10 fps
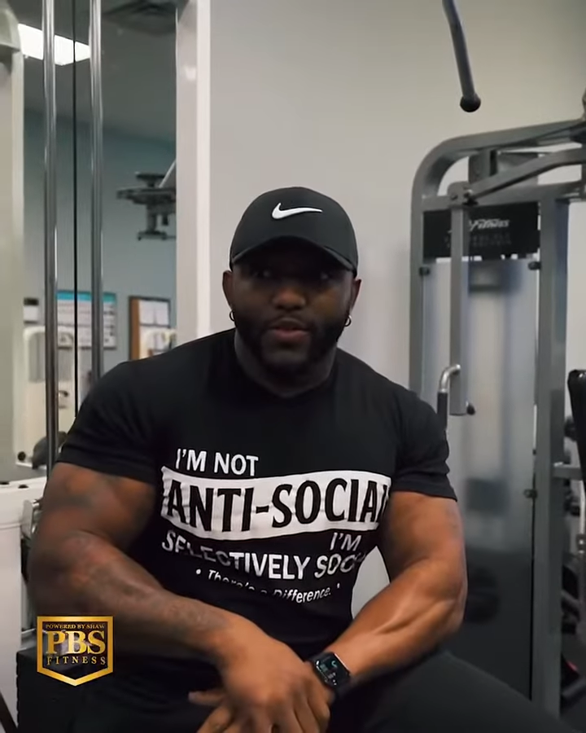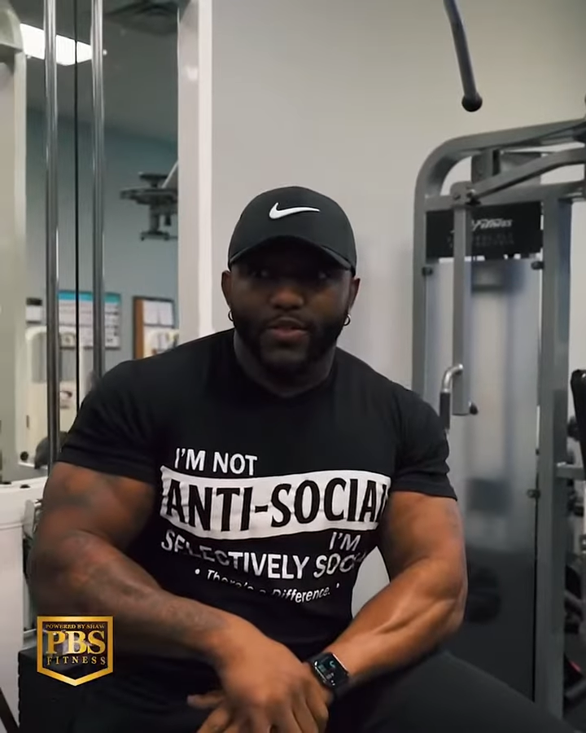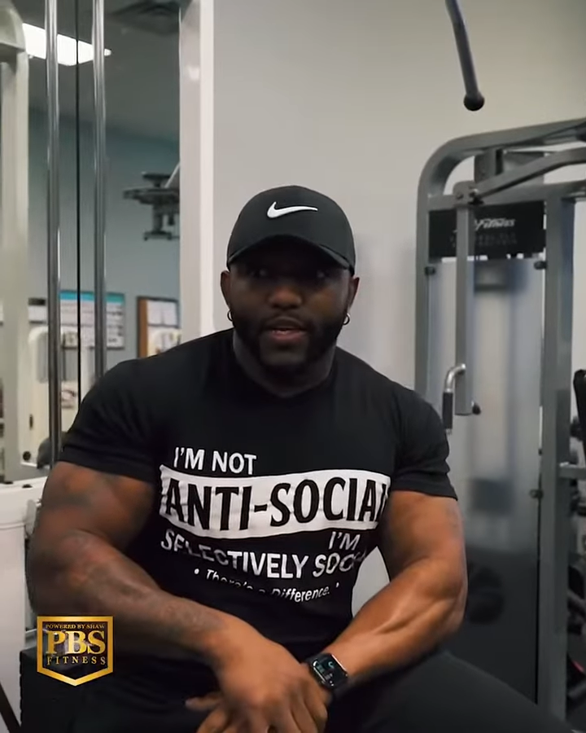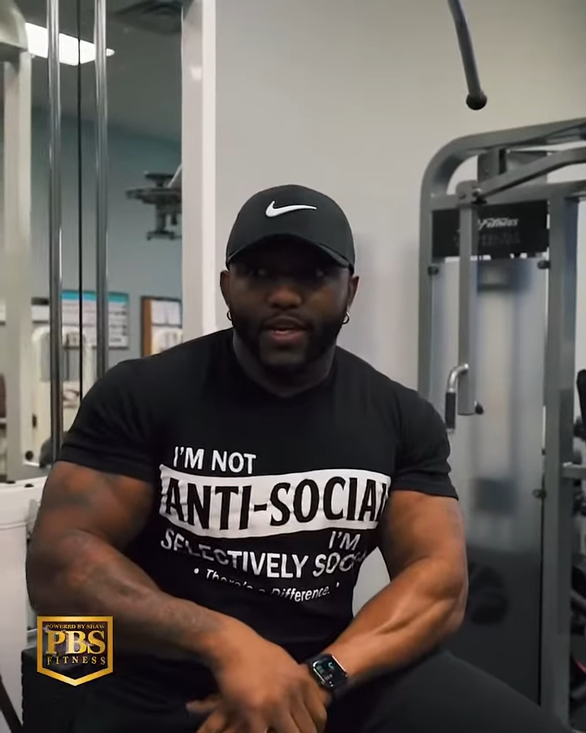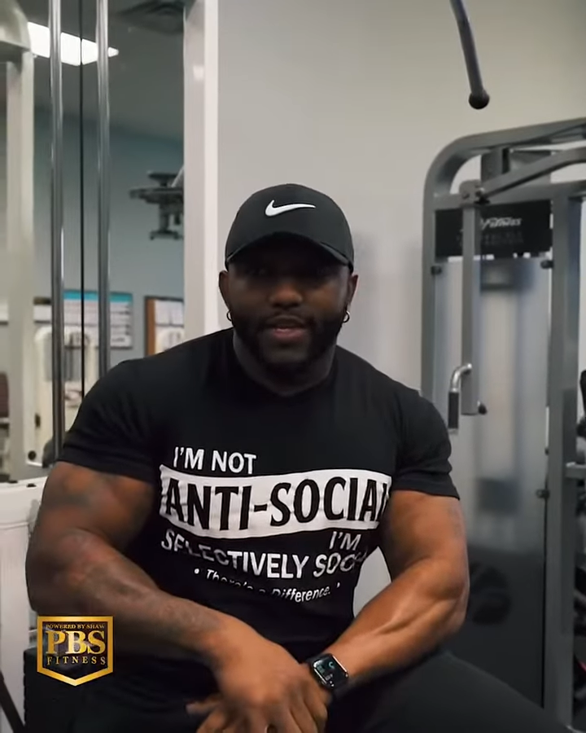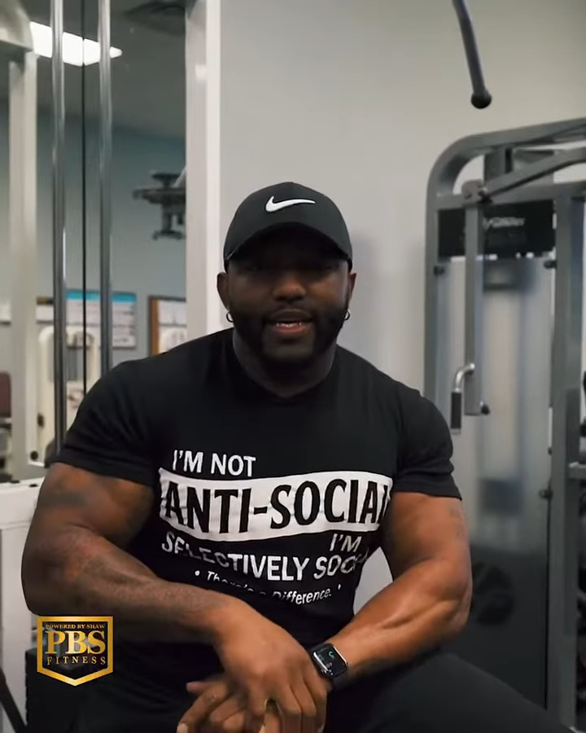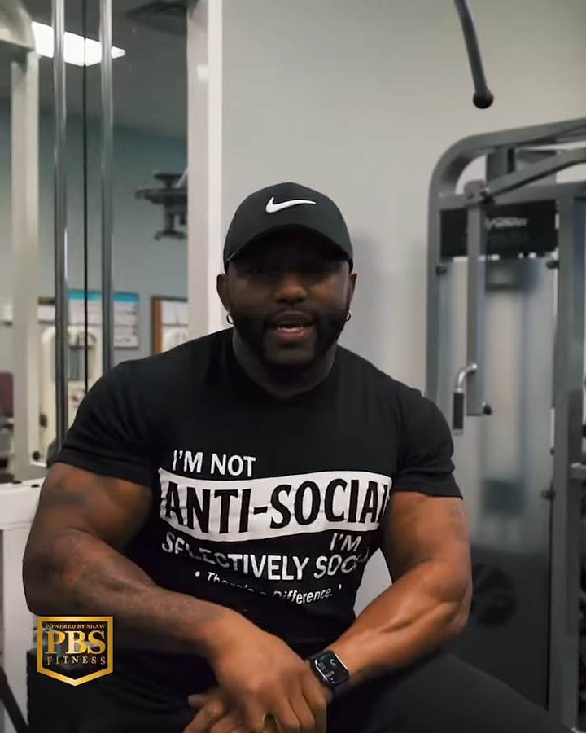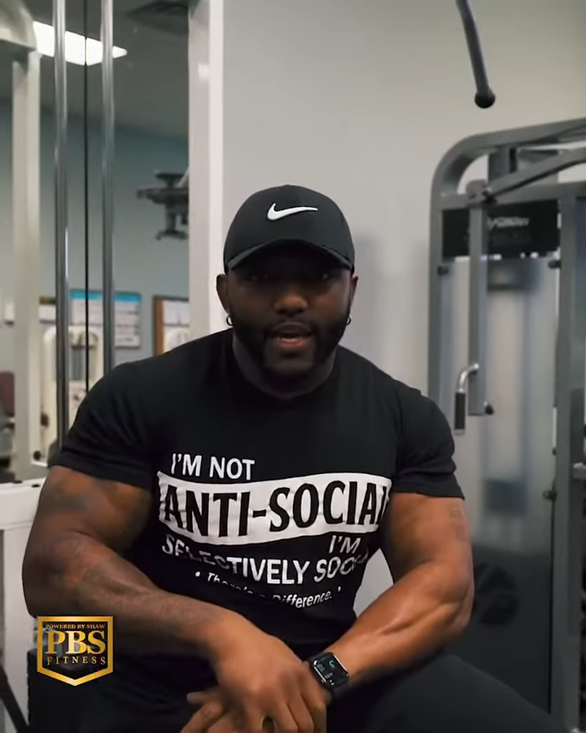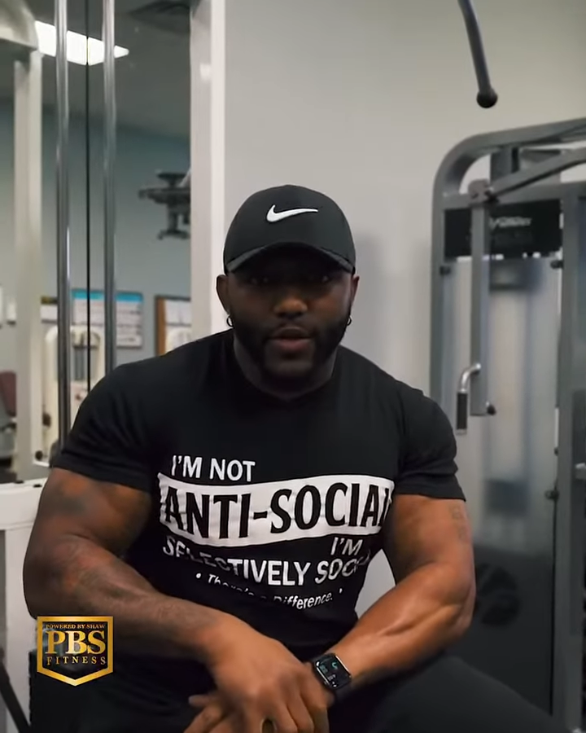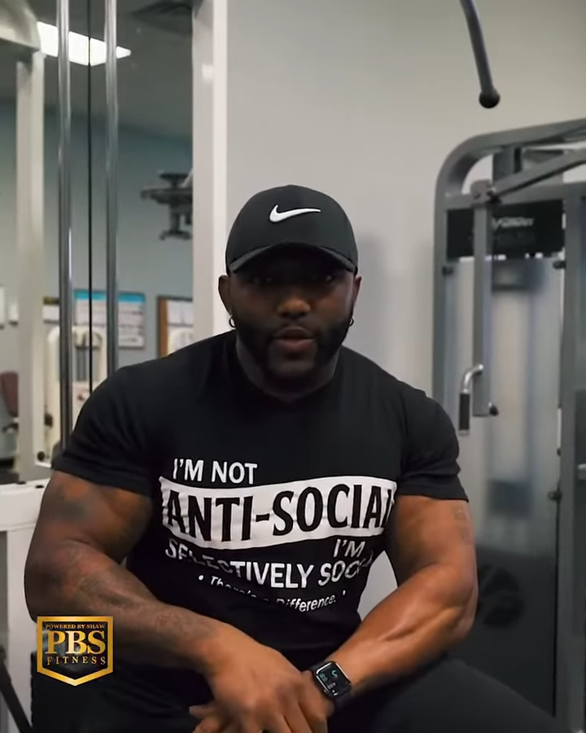saying they
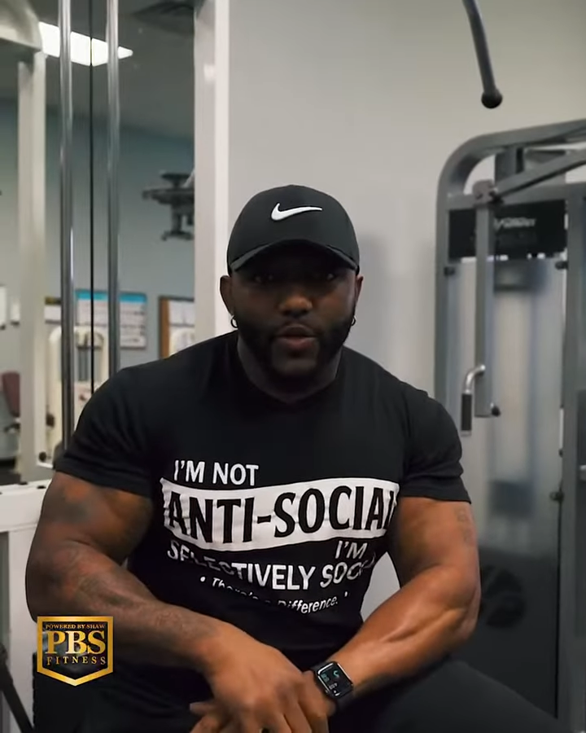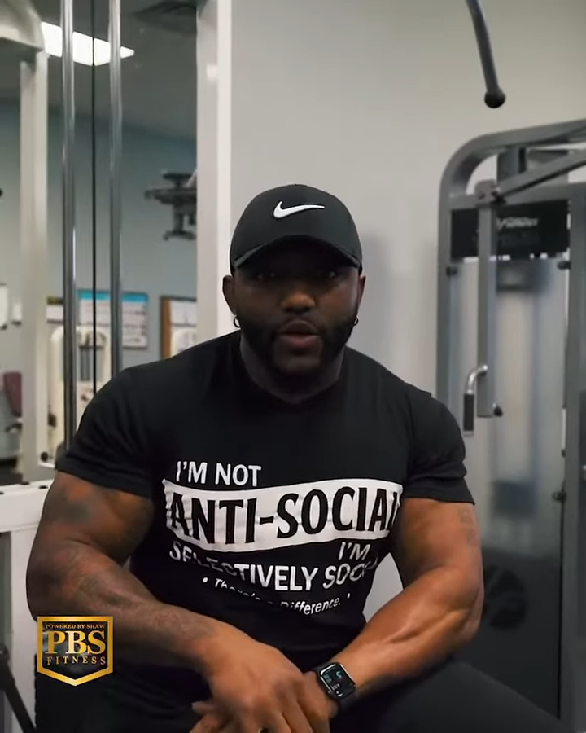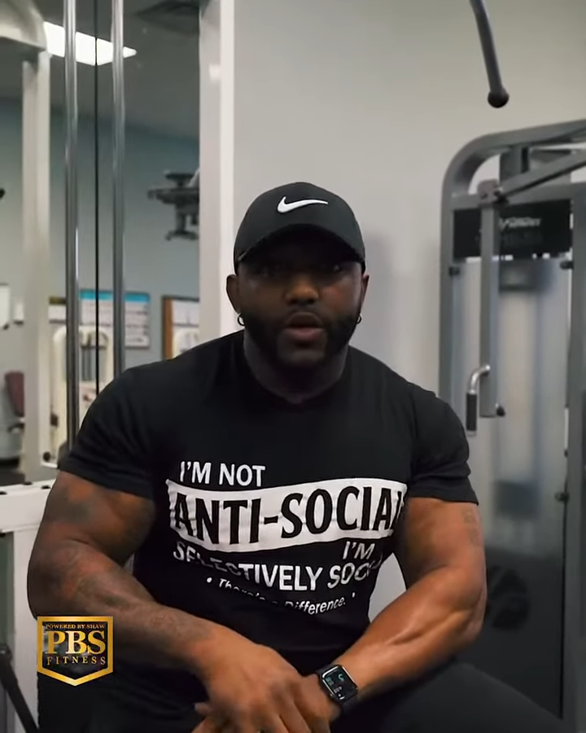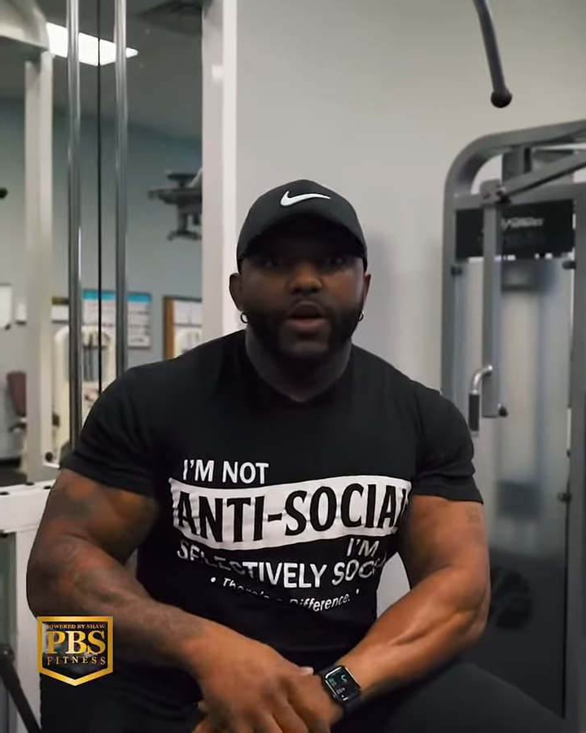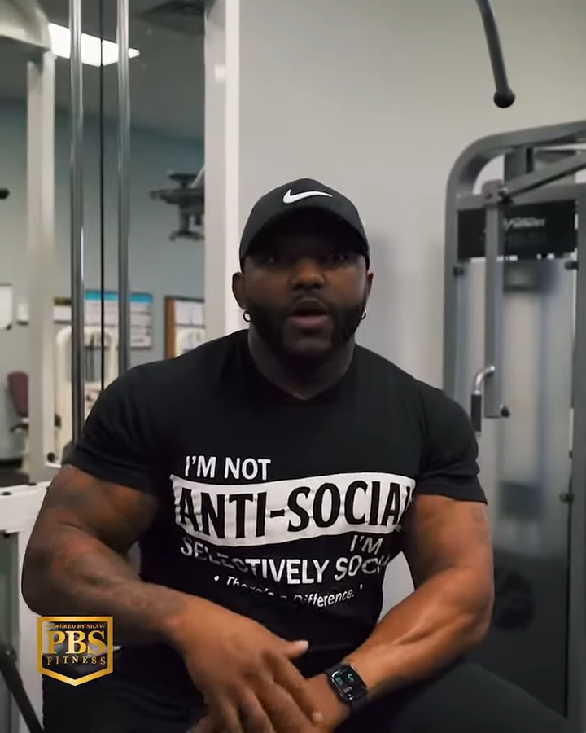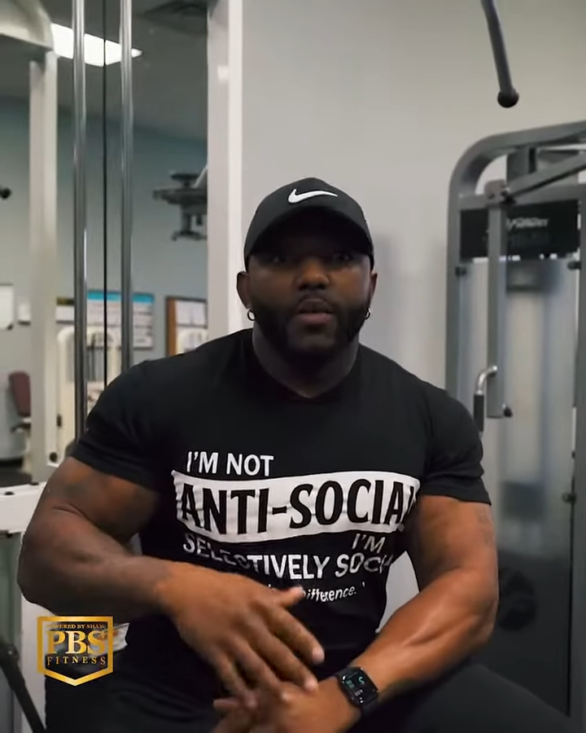can't do it,